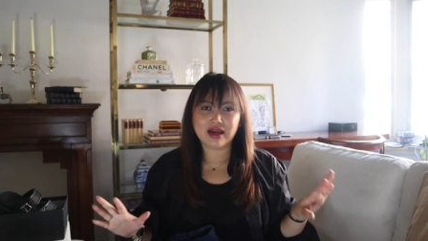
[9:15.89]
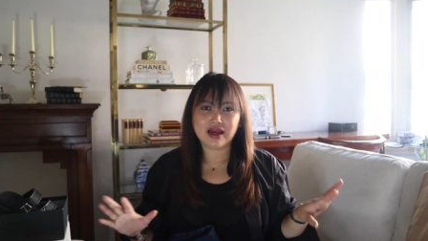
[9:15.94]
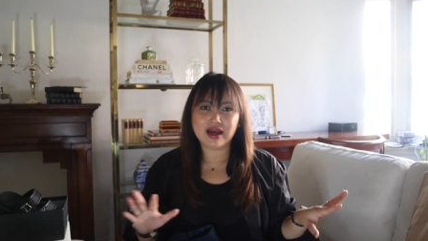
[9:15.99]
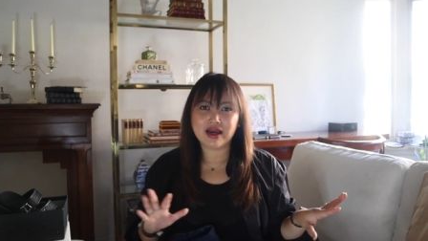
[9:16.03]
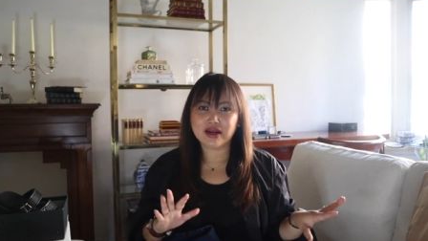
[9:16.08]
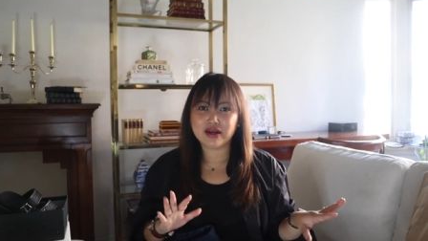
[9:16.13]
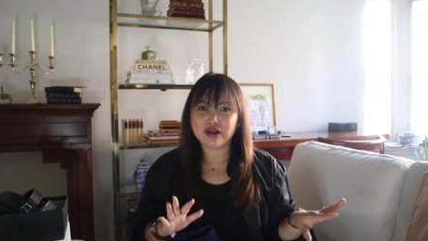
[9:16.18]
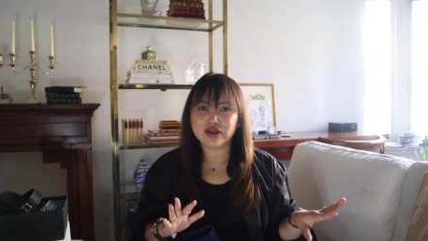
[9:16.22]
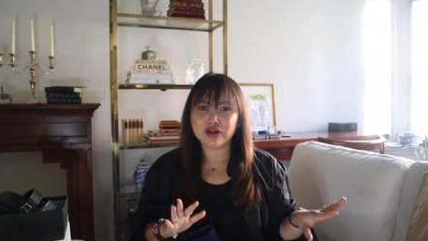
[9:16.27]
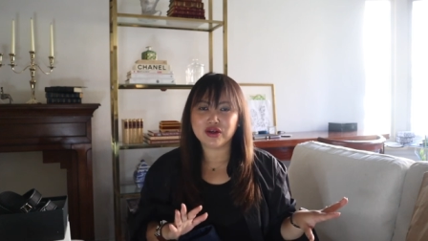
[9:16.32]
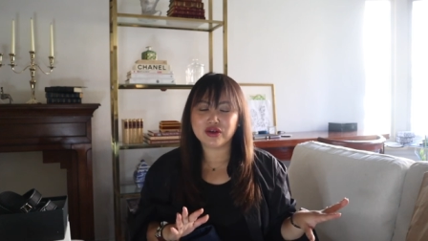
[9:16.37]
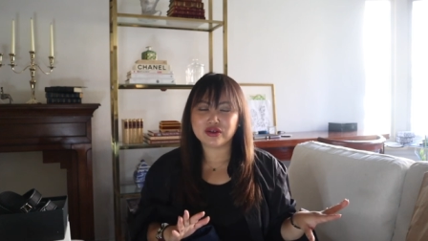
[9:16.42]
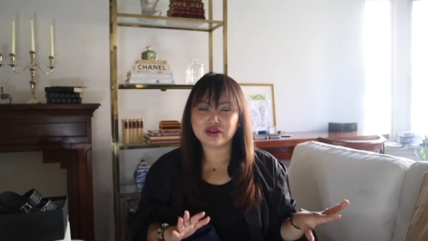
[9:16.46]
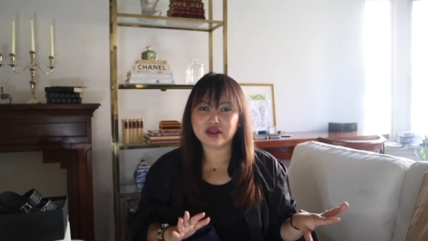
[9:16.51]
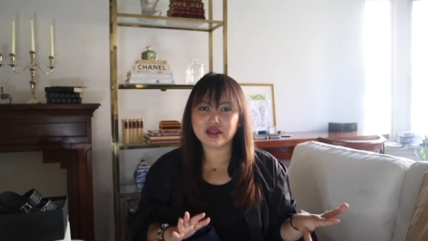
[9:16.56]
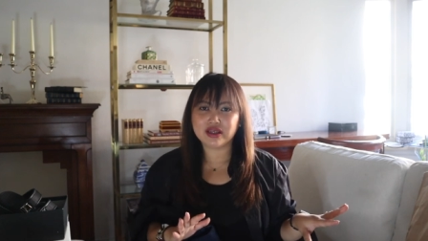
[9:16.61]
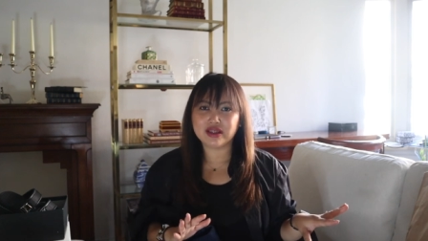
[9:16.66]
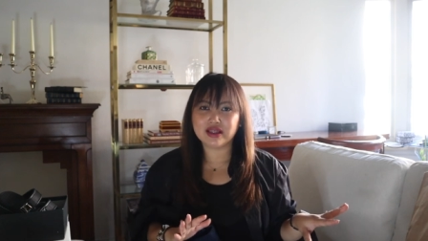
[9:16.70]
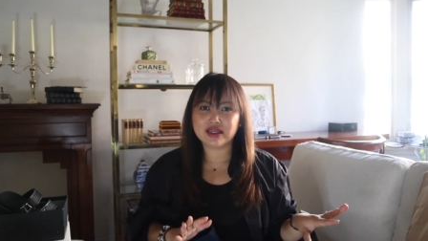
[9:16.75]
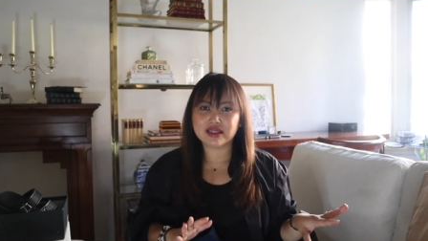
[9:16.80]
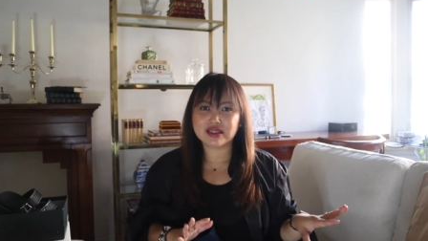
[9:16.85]
kind of
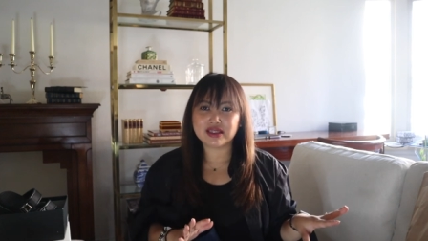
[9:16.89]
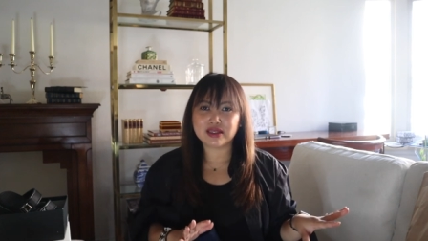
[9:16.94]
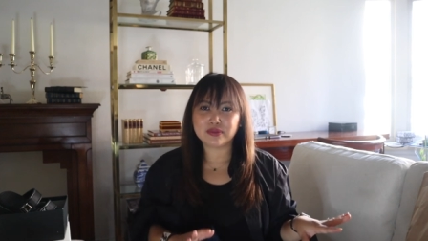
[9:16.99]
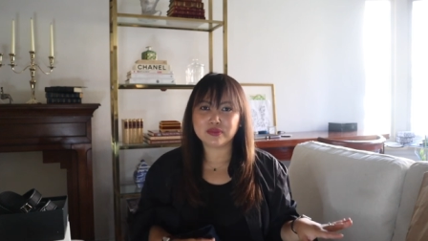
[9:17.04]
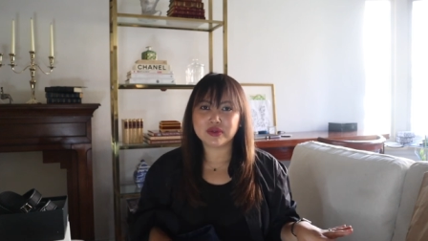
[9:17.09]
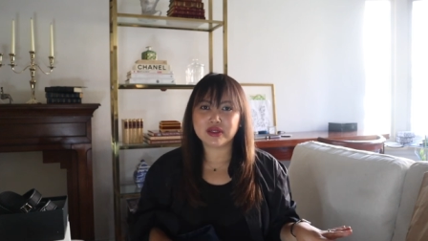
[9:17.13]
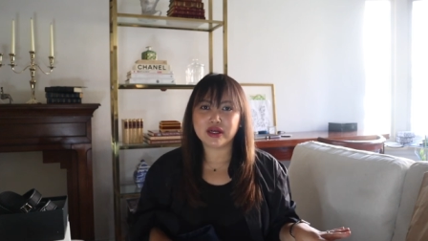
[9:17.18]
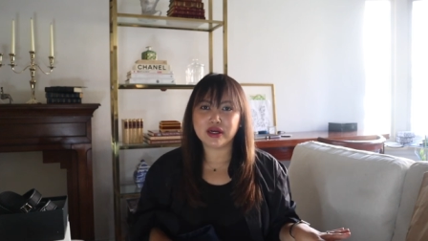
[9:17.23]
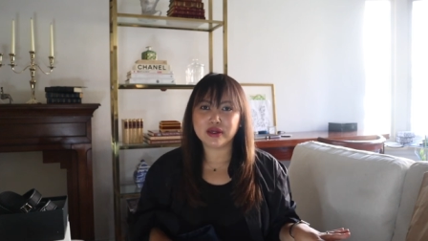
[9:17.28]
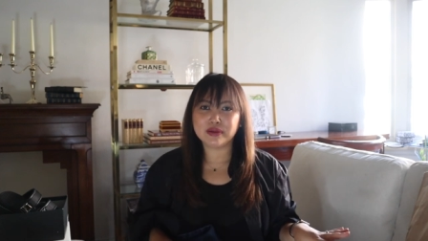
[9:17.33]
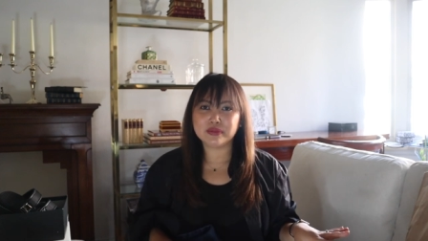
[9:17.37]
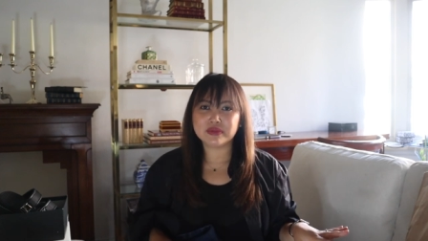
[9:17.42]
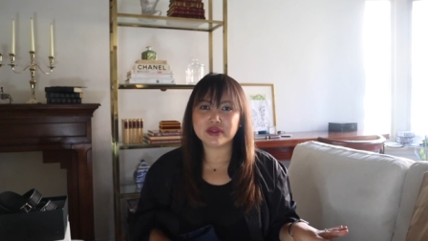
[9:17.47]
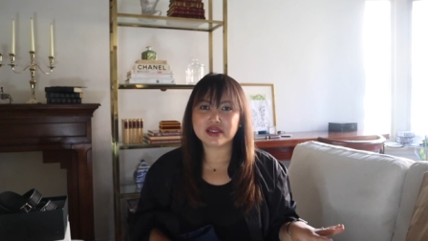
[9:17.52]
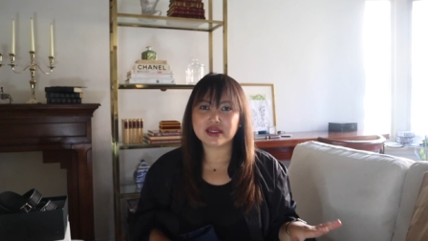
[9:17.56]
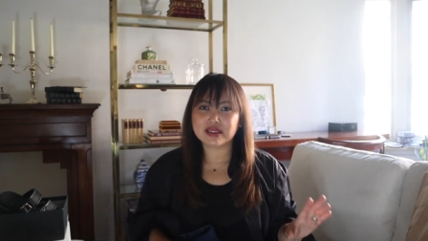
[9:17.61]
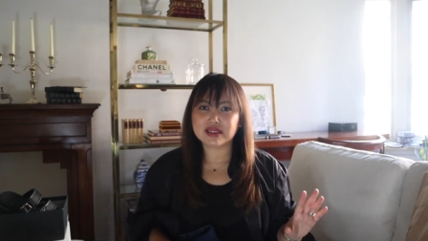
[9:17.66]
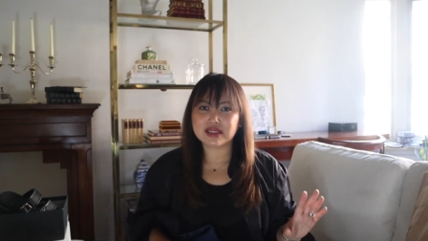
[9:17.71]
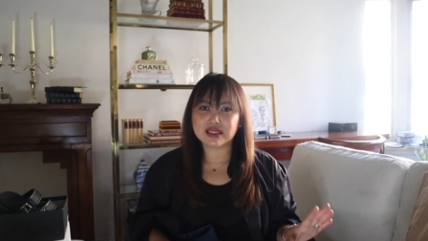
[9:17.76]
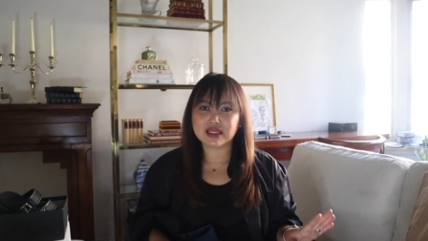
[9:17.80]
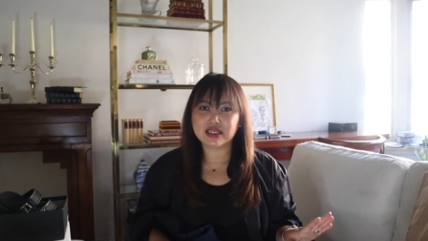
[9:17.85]
agree that
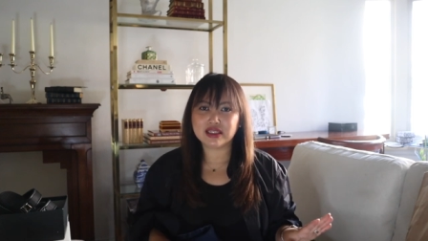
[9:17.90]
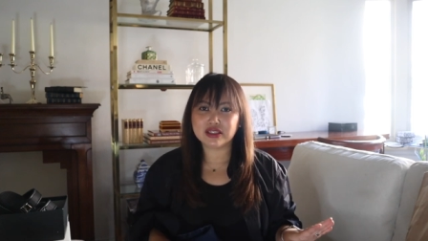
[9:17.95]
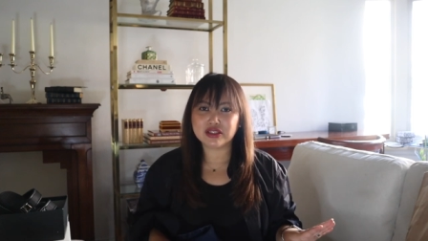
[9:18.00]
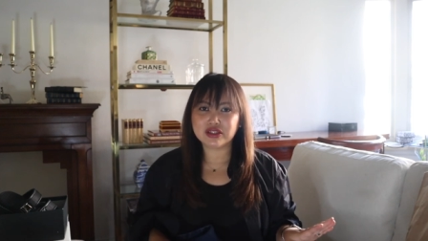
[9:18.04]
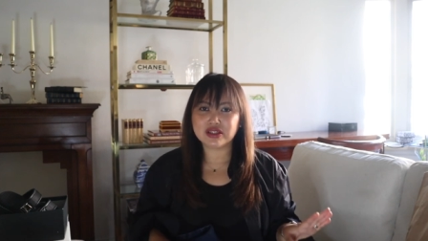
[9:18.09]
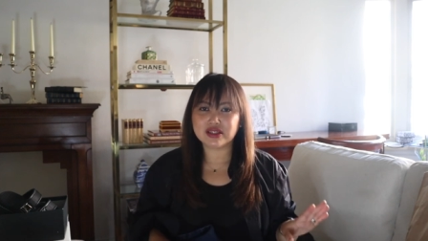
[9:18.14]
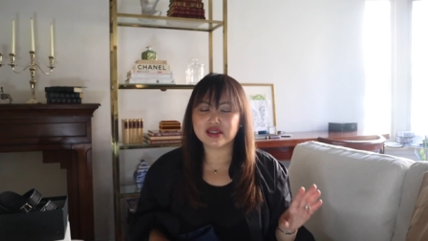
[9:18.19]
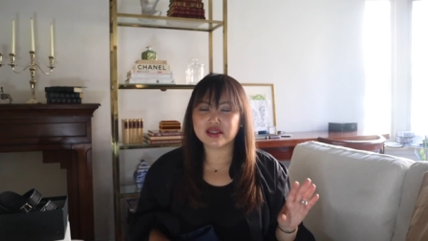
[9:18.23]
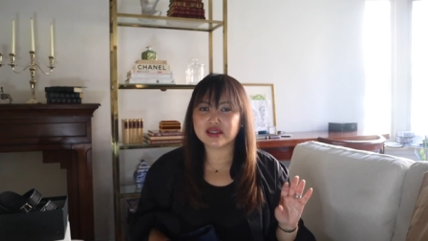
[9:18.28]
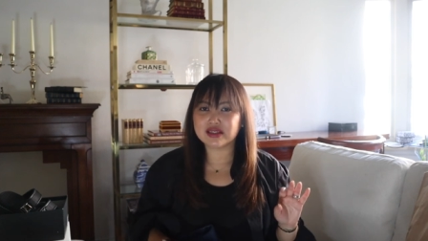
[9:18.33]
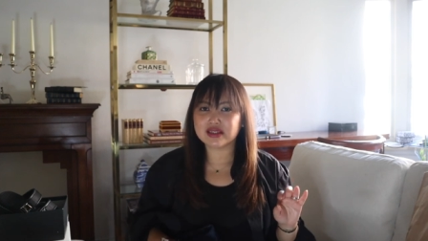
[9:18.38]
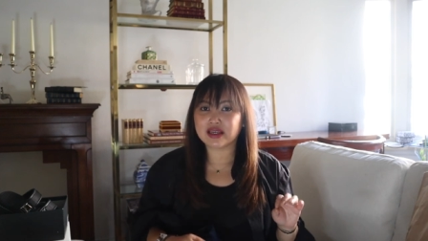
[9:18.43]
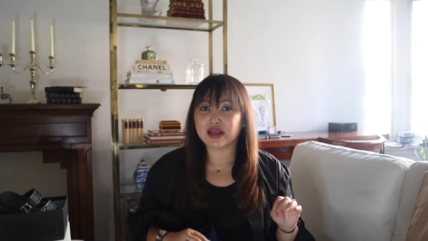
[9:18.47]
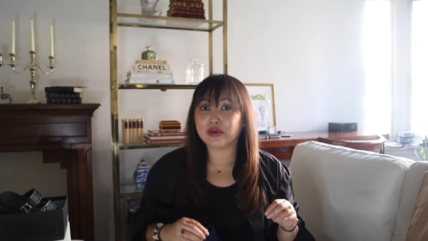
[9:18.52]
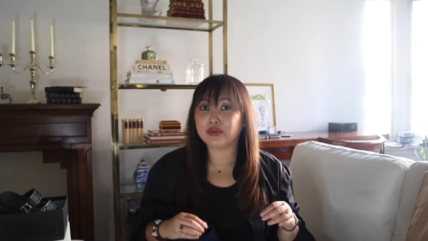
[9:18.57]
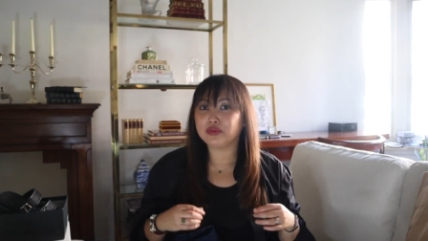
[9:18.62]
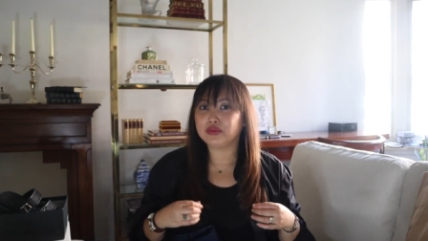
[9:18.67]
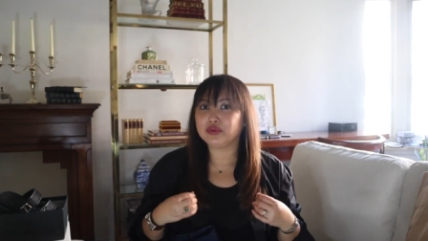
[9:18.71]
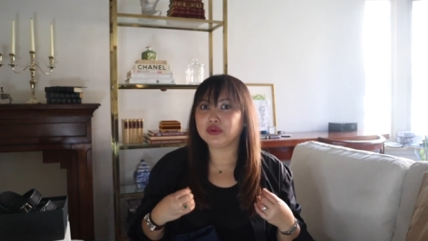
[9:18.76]
sometimes skinny jeans can